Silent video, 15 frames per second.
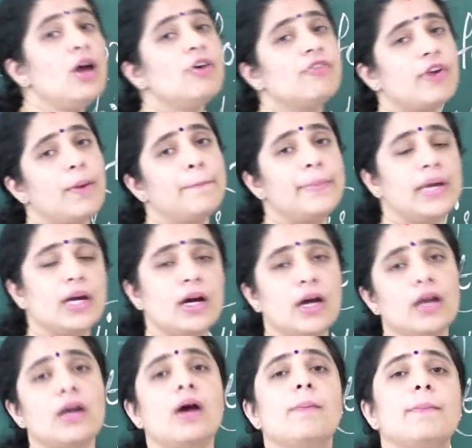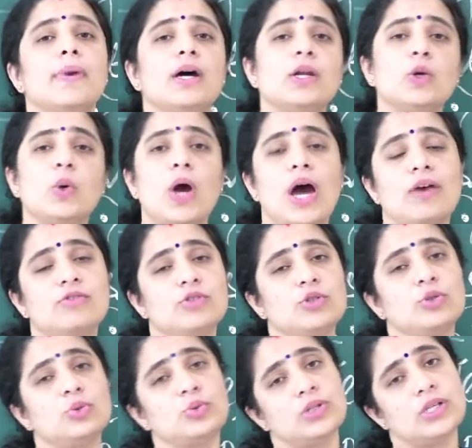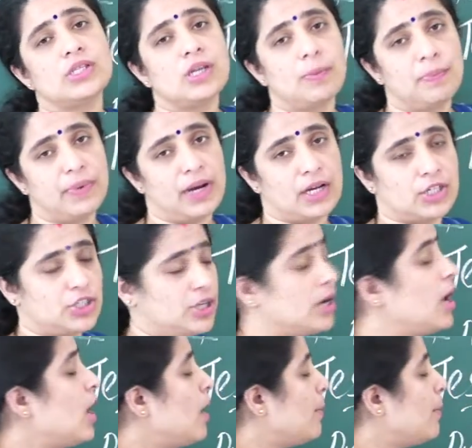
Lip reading: From bigger number you have to do the subtraction,